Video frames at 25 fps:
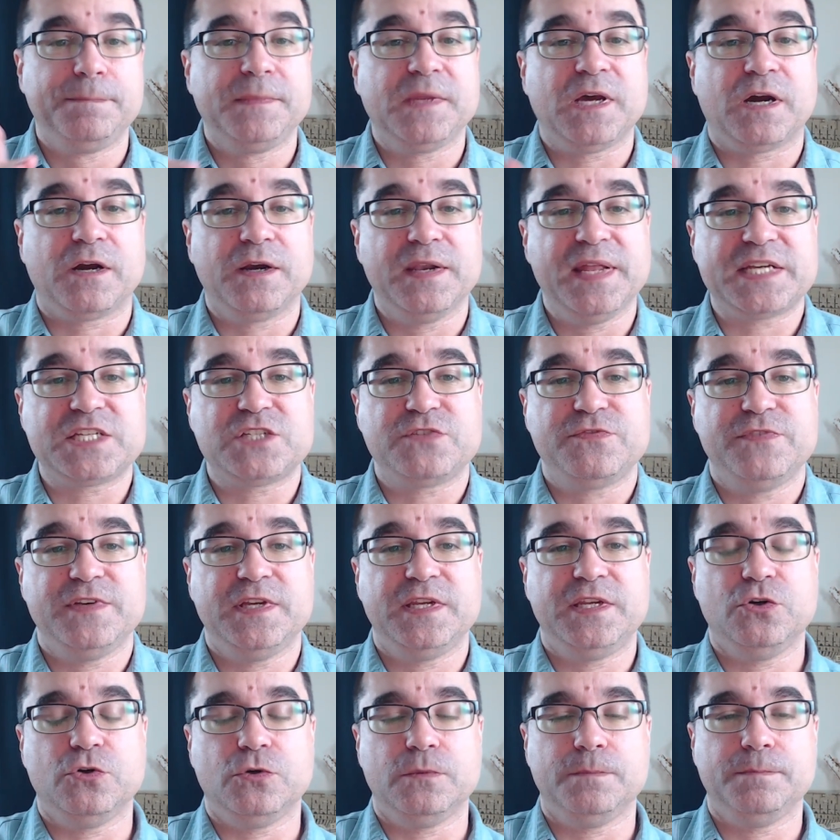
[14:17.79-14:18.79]
Our next
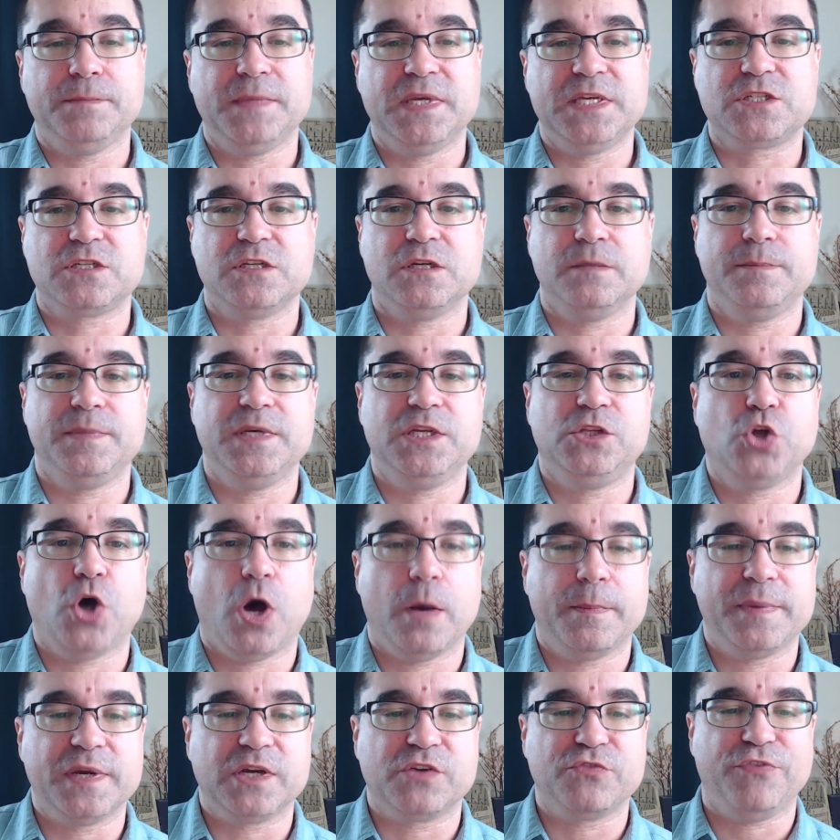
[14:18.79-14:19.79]
video is going to be
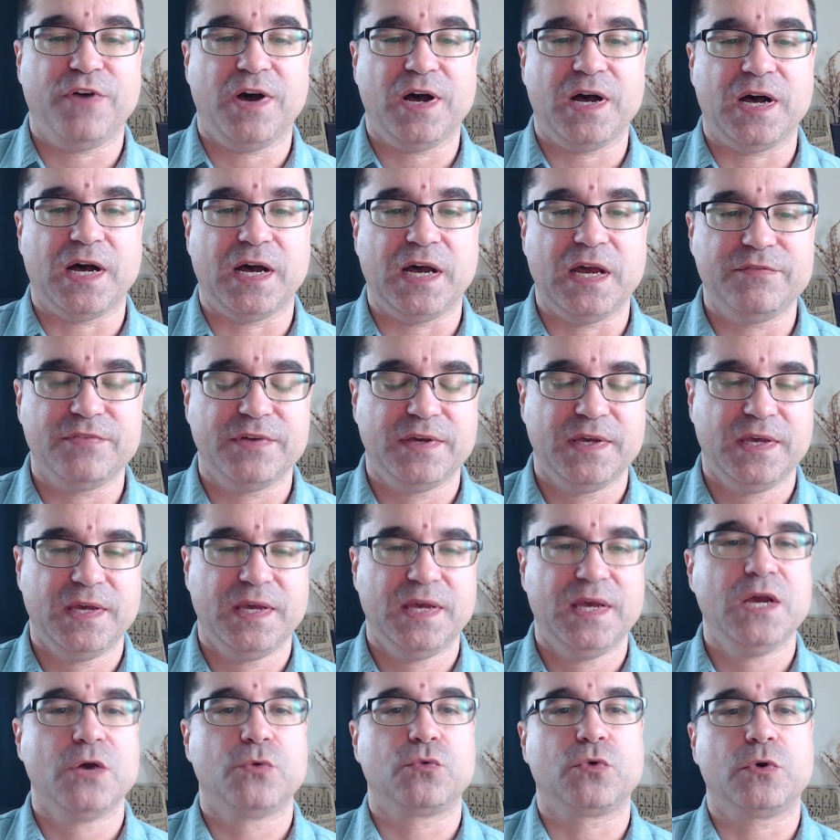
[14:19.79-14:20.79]
topic 5,
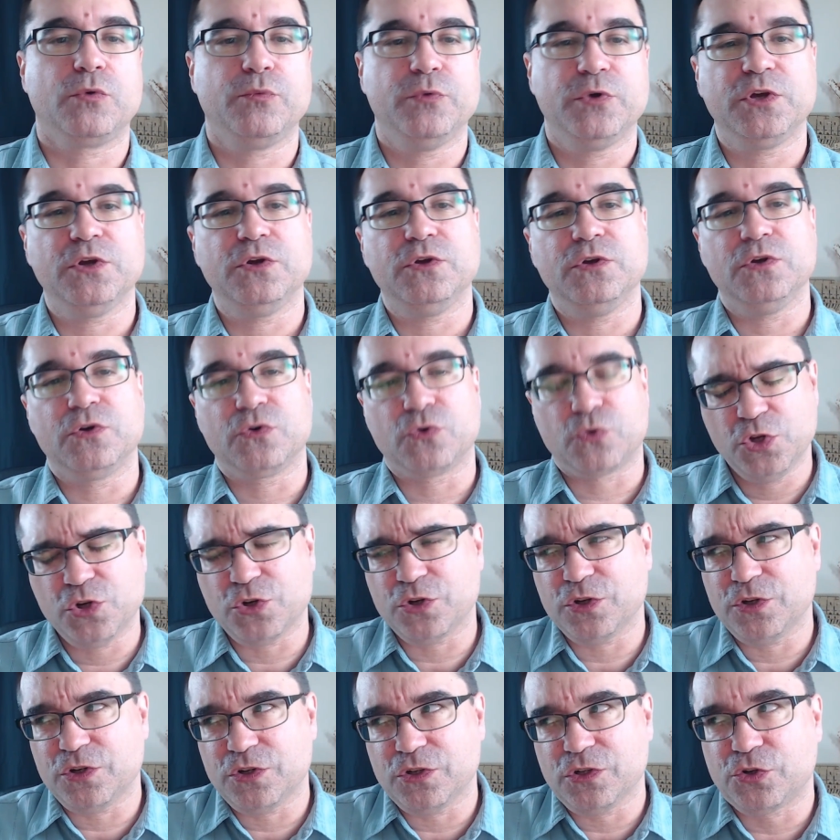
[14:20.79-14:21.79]
where you're
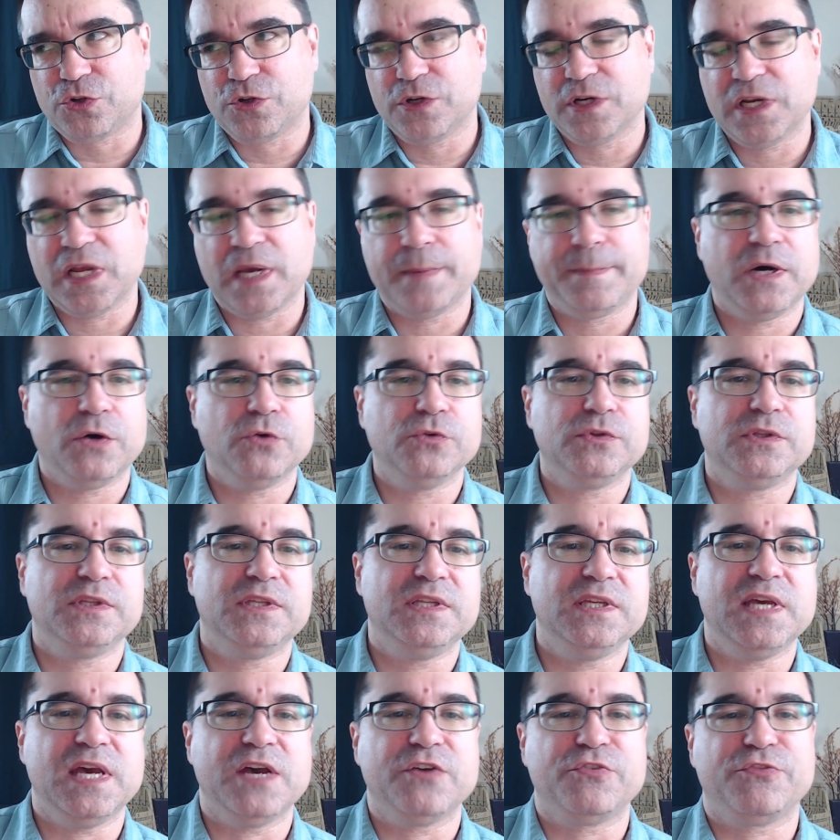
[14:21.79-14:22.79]
going to learn about
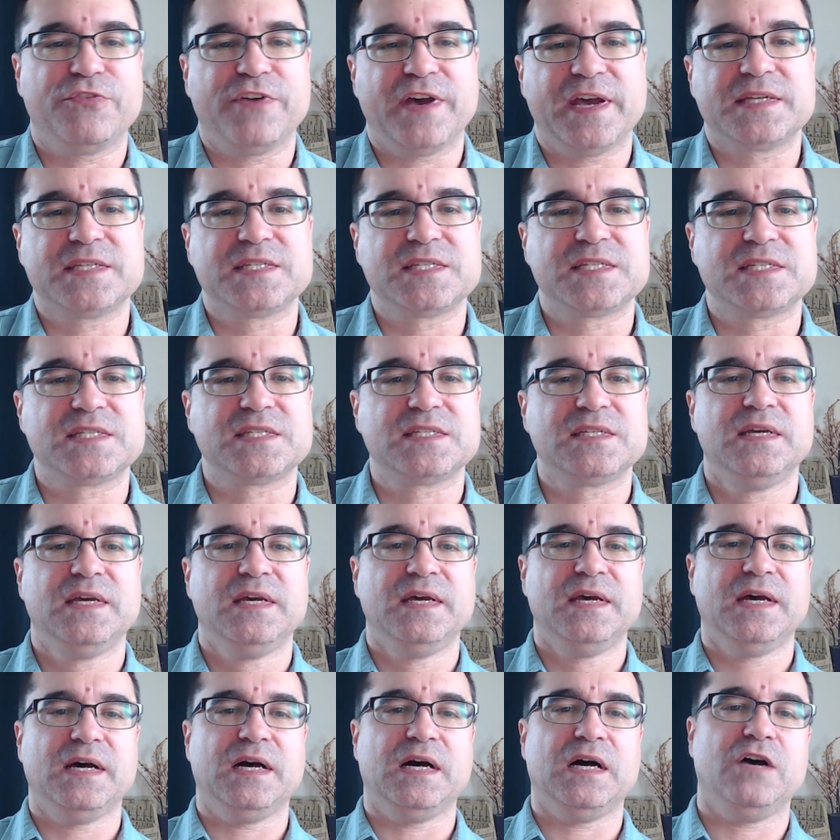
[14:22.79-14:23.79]
the effects
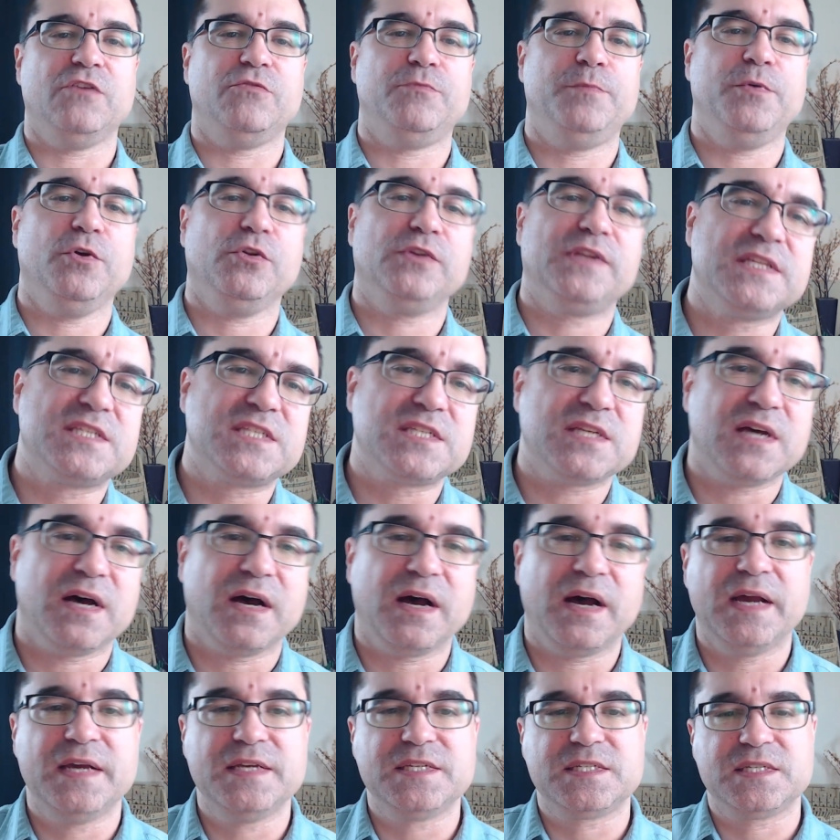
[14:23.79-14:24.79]
of building
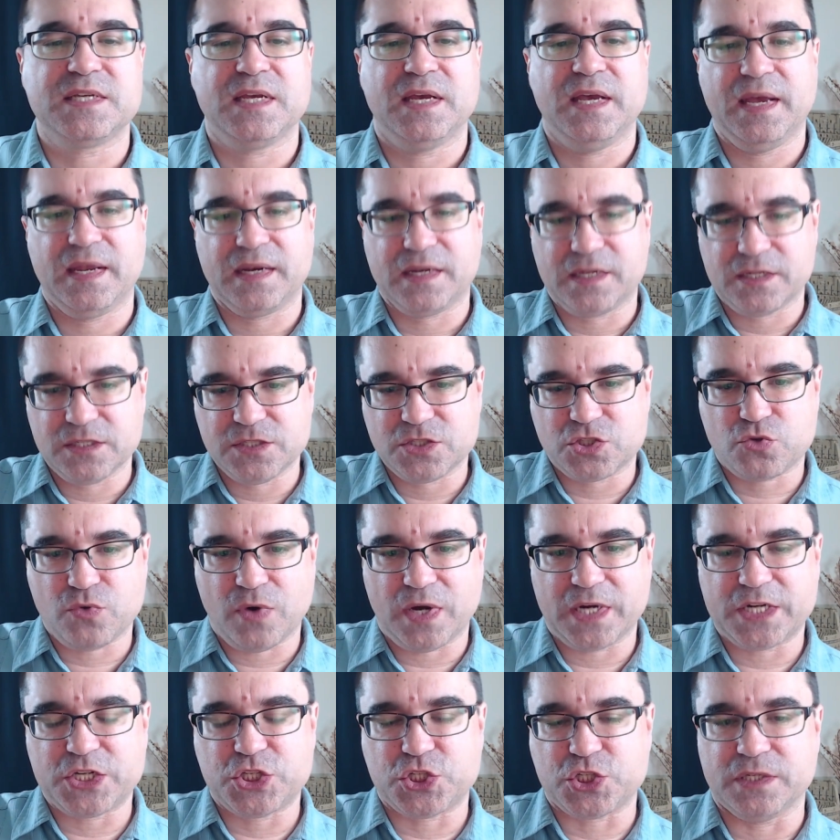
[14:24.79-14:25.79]
size and
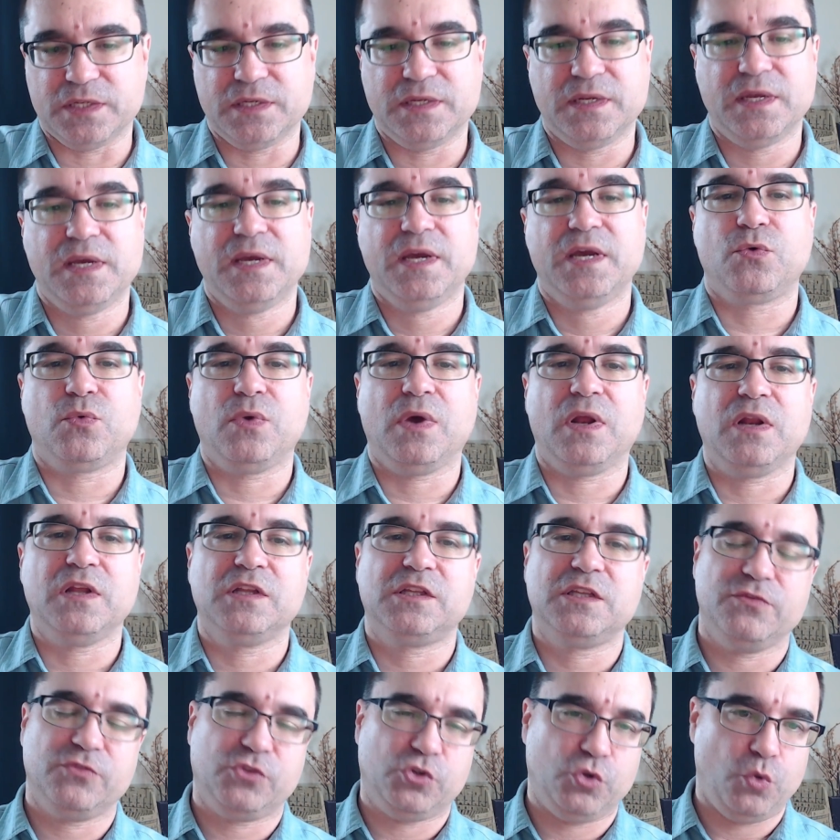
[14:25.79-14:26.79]
construction
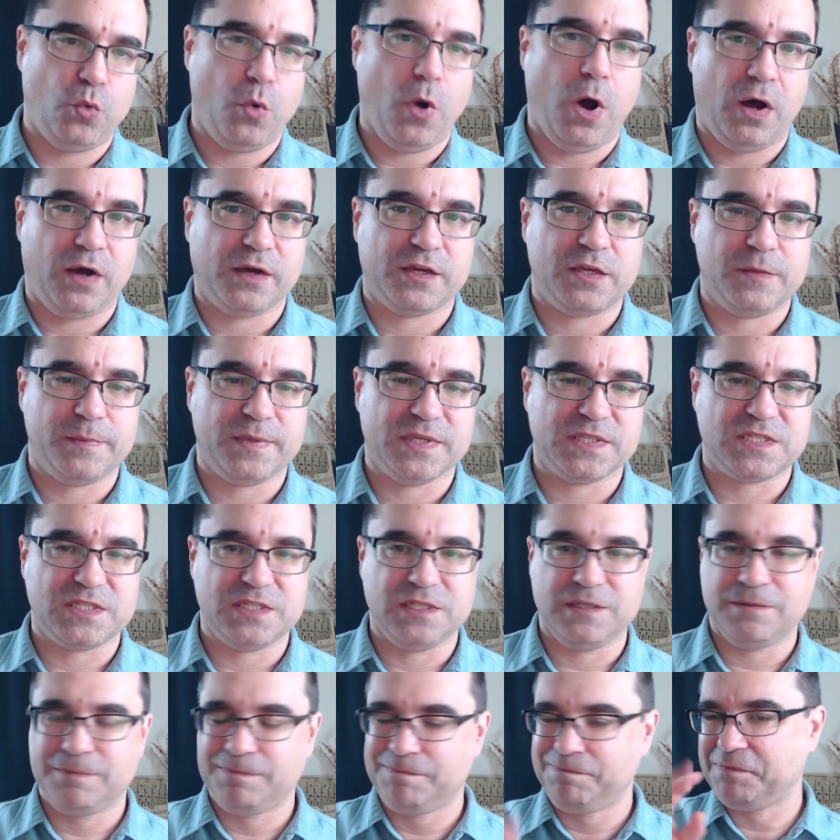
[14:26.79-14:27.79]
relative to occupancy.
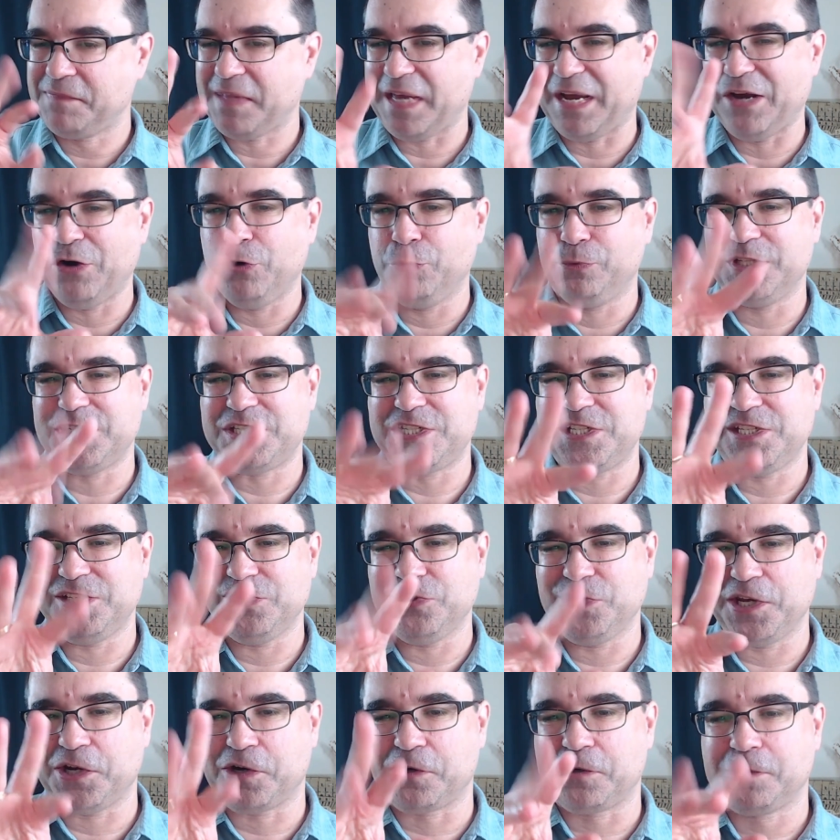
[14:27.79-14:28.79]
I hope to see you
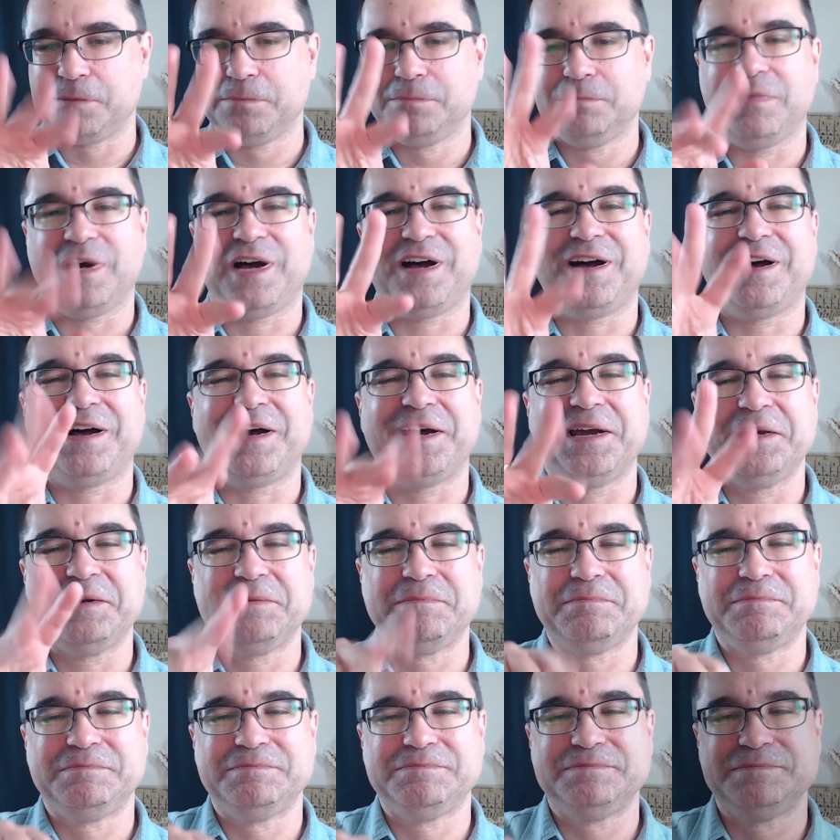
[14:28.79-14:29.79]
there.
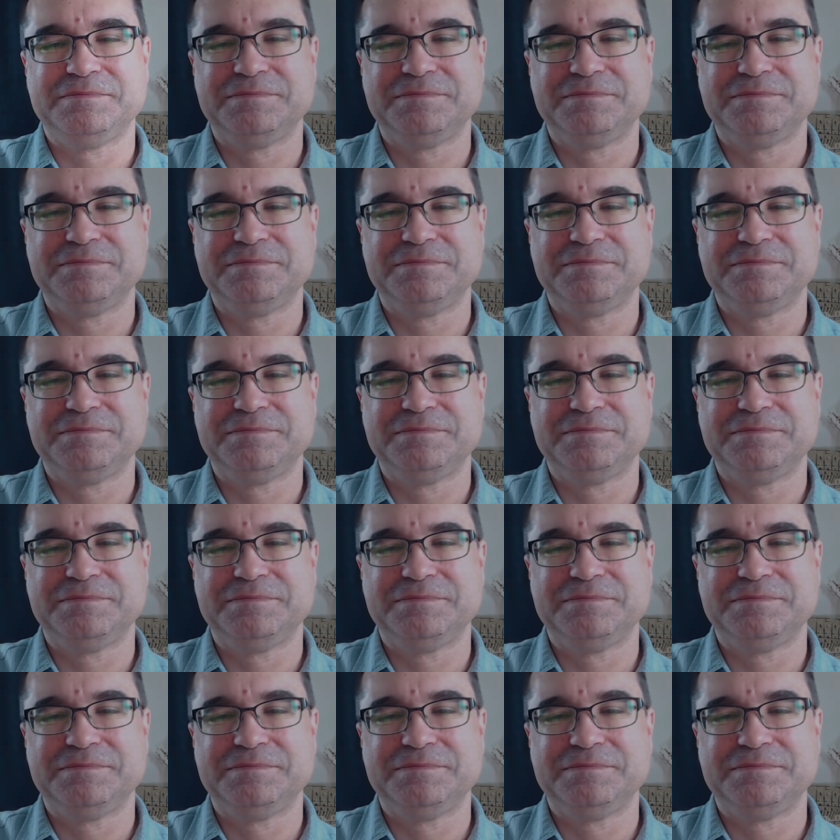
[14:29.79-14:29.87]
Bye.